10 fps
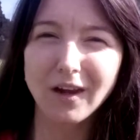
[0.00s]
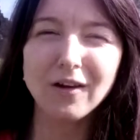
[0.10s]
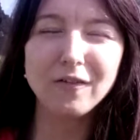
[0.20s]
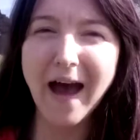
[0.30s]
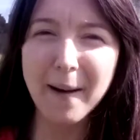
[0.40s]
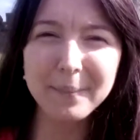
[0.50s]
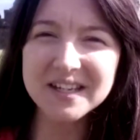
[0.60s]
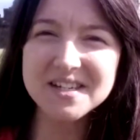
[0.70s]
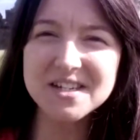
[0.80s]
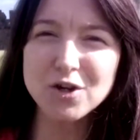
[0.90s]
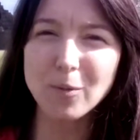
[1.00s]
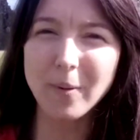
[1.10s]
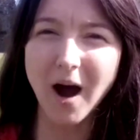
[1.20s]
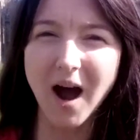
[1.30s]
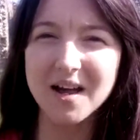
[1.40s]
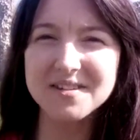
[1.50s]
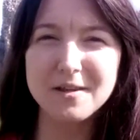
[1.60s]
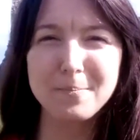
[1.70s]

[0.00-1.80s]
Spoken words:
have happened in your past